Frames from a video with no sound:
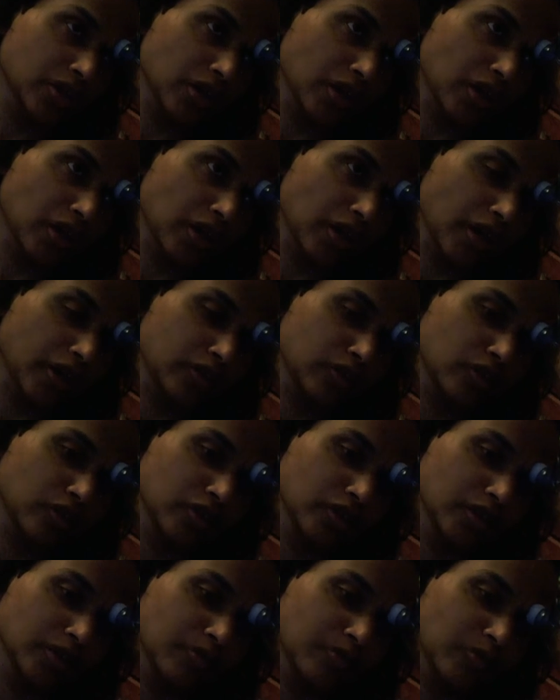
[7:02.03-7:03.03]
uh, I
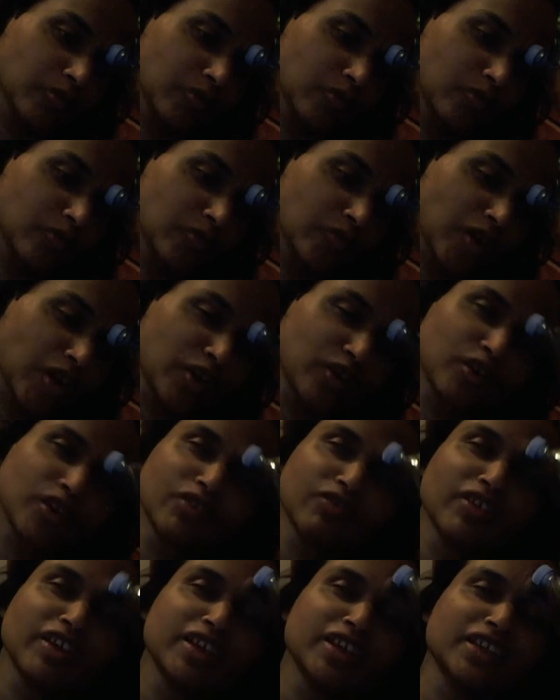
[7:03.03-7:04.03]
told him, I don't know
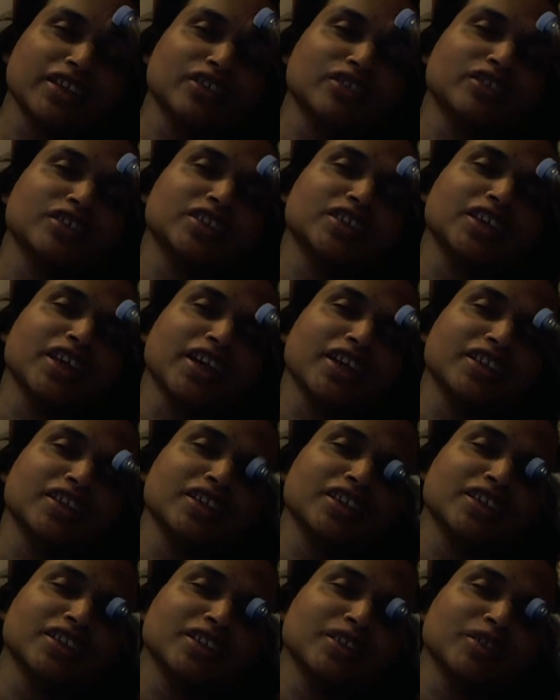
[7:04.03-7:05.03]
if I needed to say
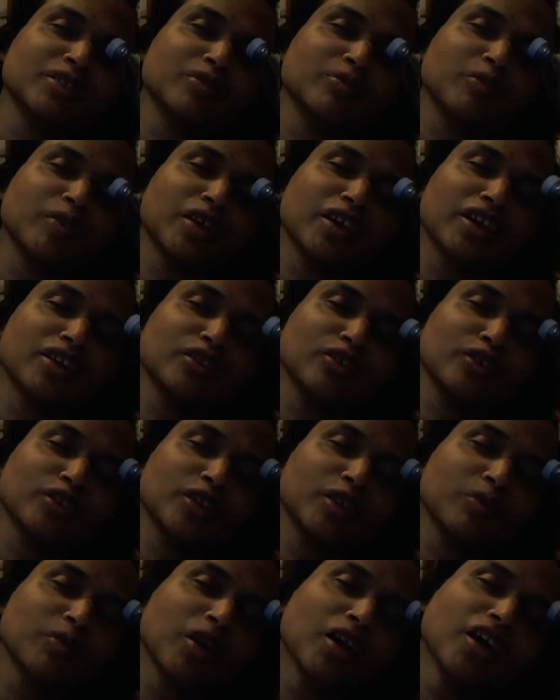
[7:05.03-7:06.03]
this, but I told
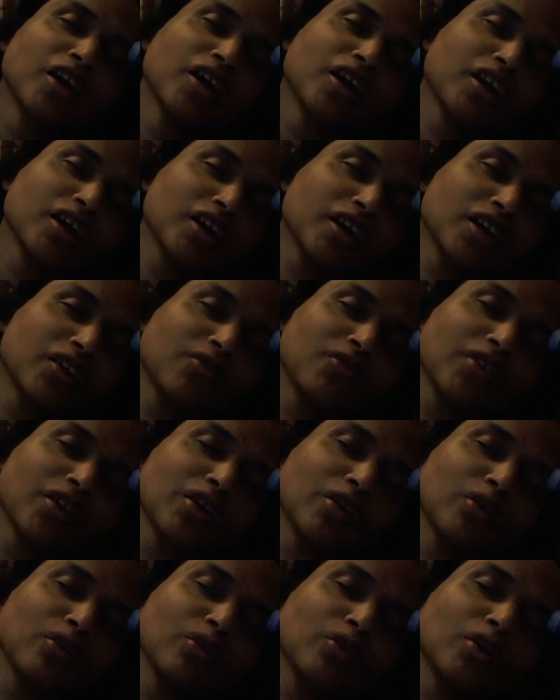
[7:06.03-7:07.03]
him, if
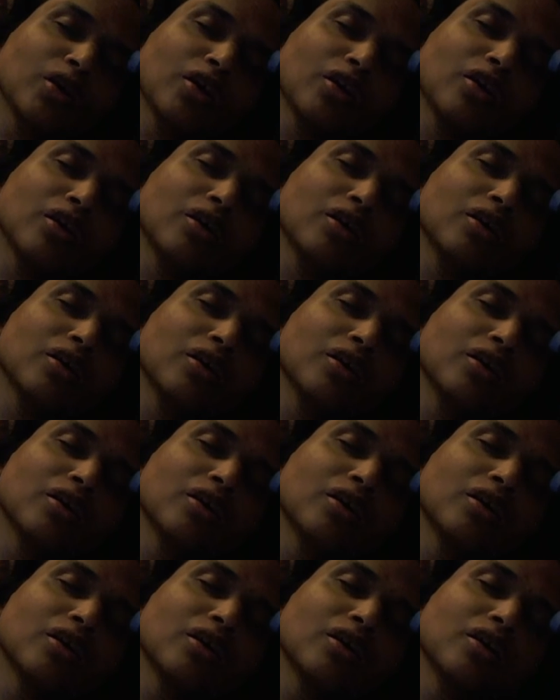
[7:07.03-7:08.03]
you uh,
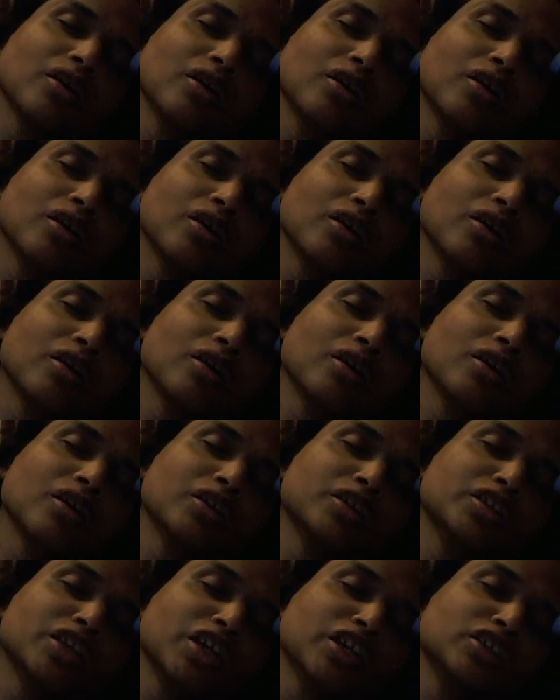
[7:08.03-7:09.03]

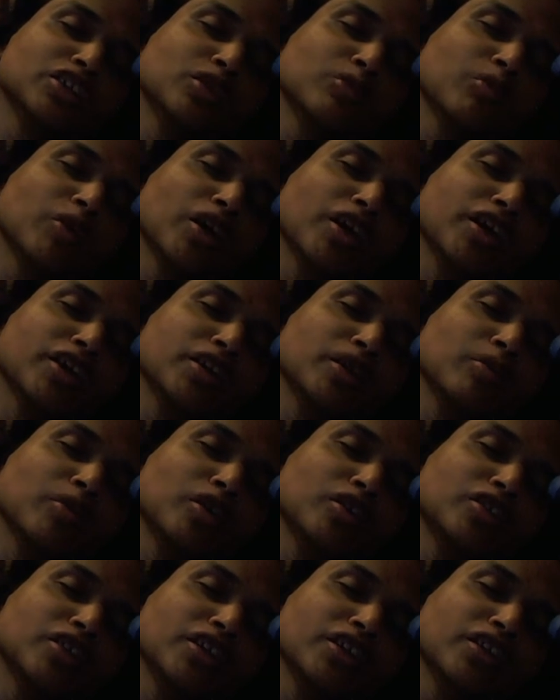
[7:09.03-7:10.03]
change your mind
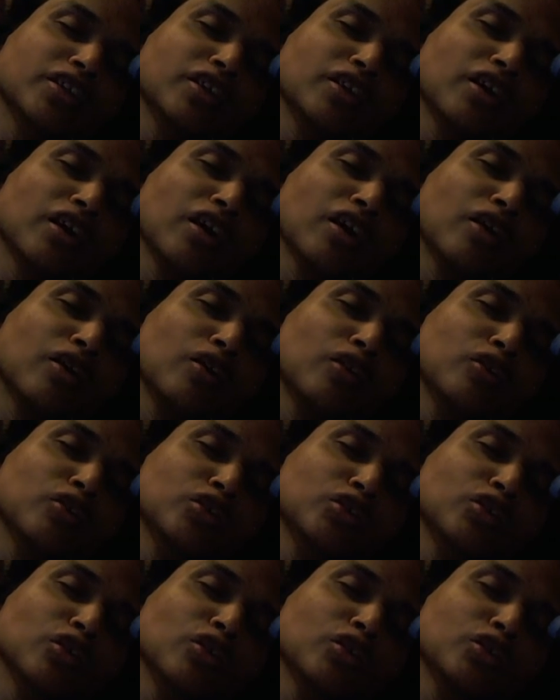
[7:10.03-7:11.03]
about selling the car, or
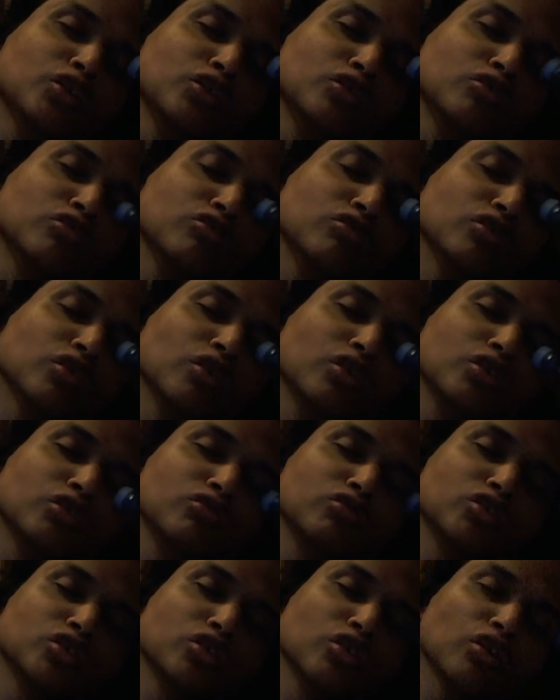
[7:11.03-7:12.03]
you, or you or you
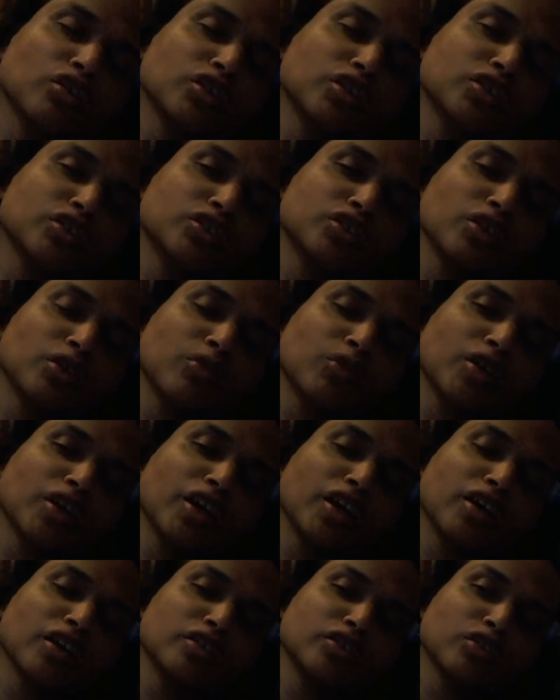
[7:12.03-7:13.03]
sold it to someone
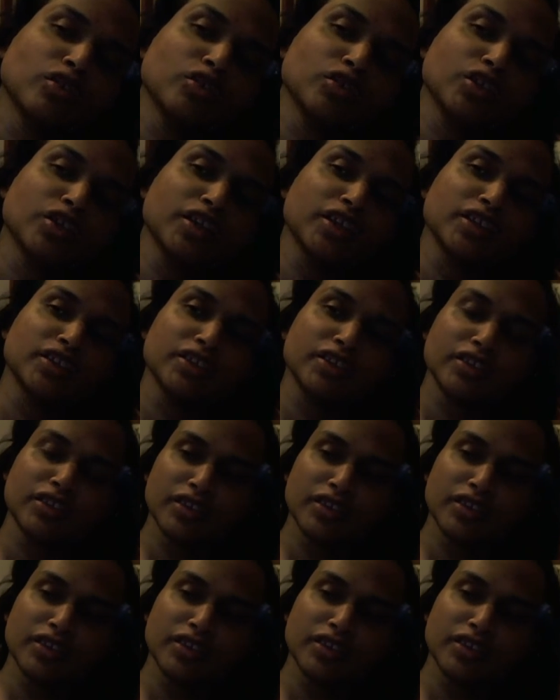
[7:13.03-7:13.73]
else, or you